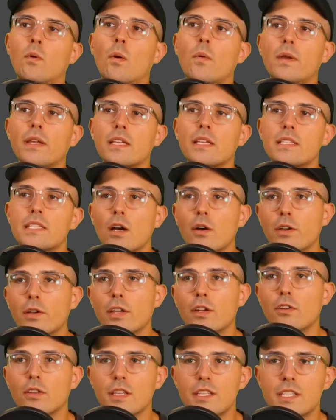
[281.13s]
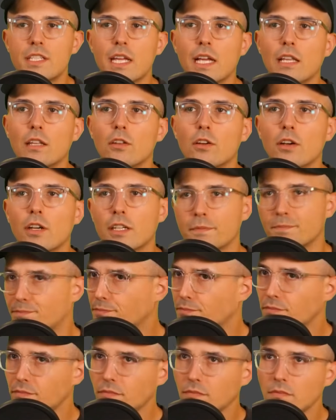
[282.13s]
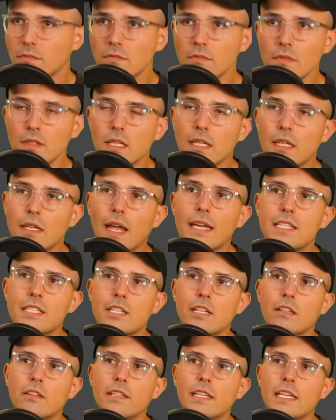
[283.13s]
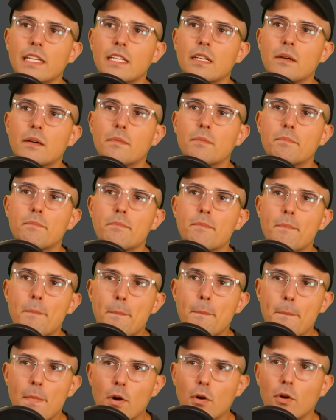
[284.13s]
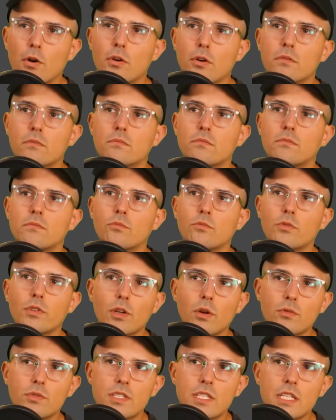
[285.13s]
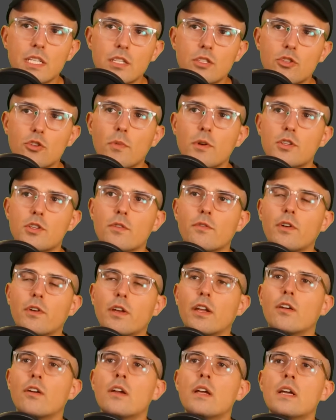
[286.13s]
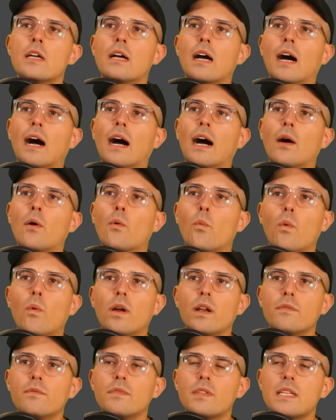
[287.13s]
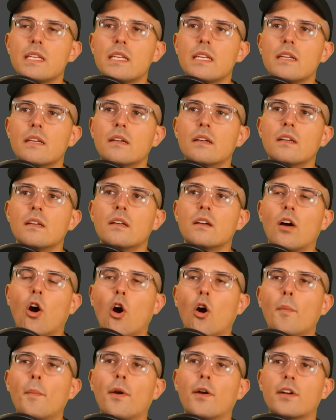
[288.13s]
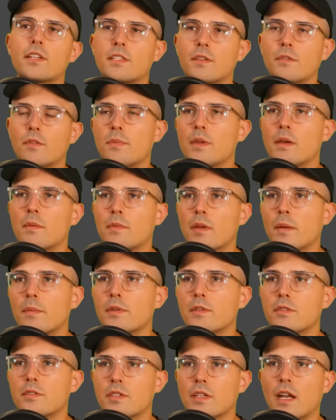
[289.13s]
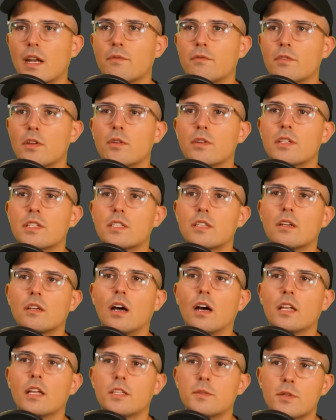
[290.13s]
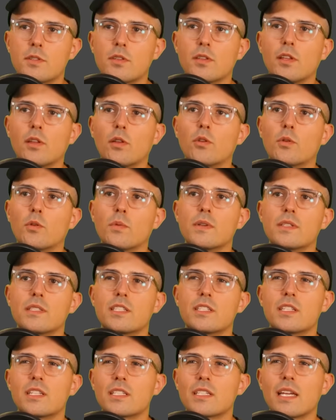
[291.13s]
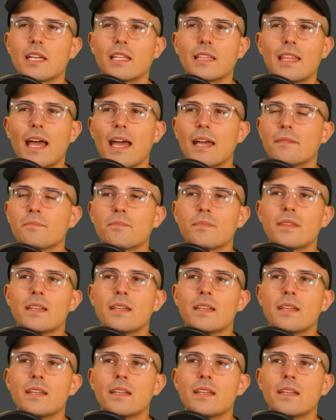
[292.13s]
what we can tell here, let's take a look. Nice, clean motor. We don't see too much over here. One of the hallmarks of the BMWs that I've noticed, especially the older ones, is just like that.